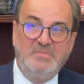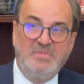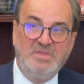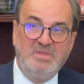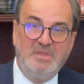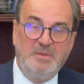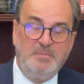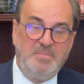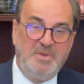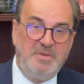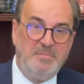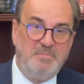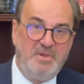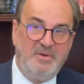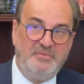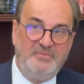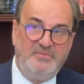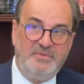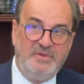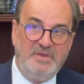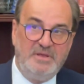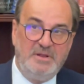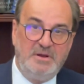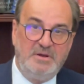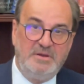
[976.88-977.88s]
the people
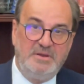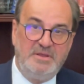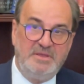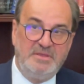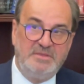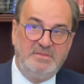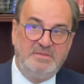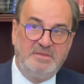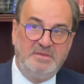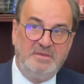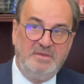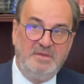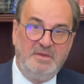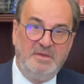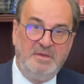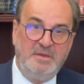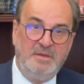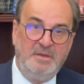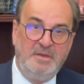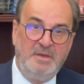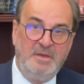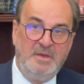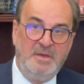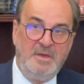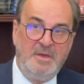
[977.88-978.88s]
feel
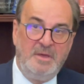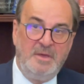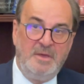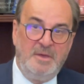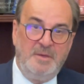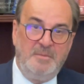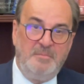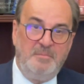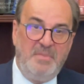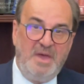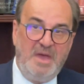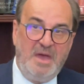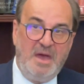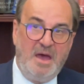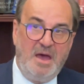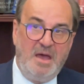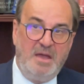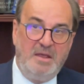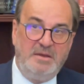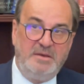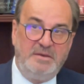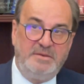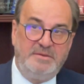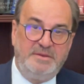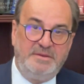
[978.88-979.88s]
that
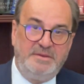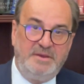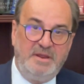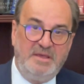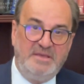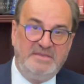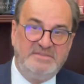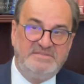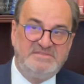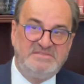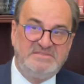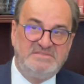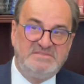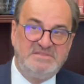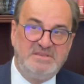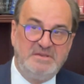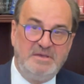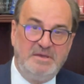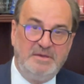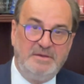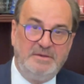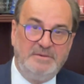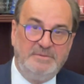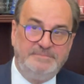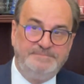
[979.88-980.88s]
behind this,
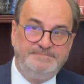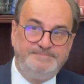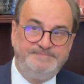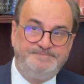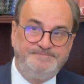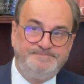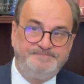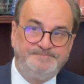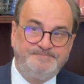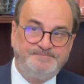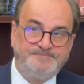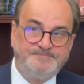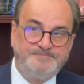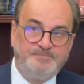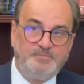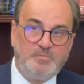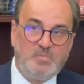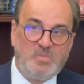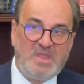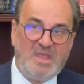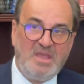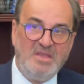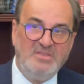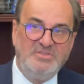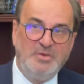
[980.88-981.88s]
so
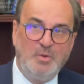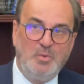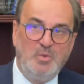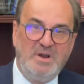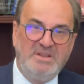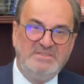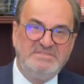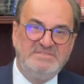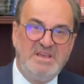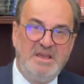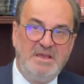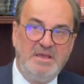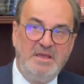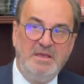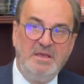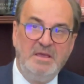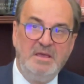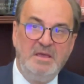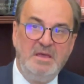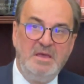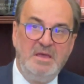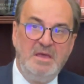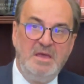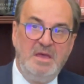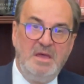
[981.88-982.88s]
let's say,
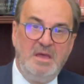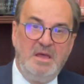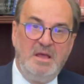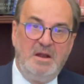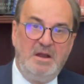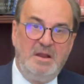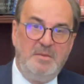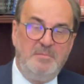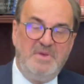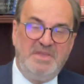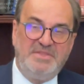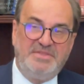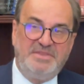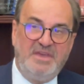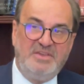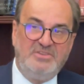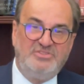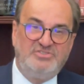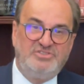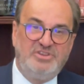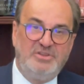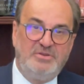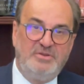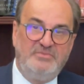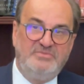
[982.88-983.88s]

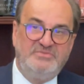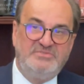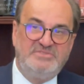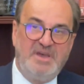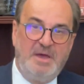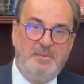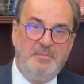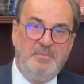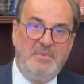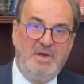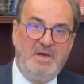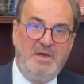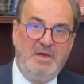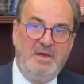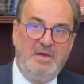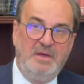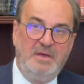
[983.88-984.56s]
limitation of some